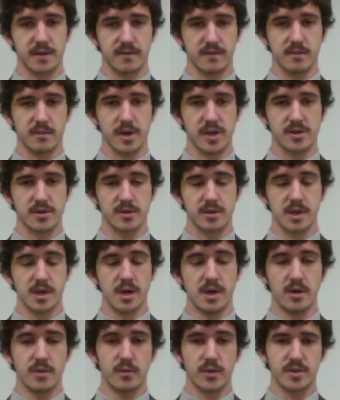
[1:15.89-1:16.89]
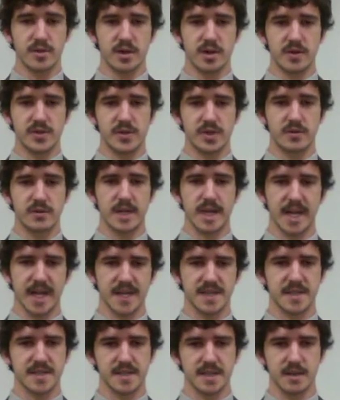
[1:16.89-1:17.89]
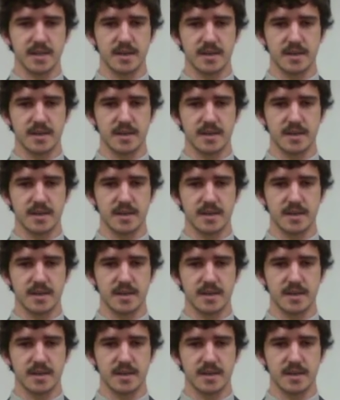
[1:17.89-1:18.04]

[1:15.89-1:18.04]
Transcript: information, which also enhances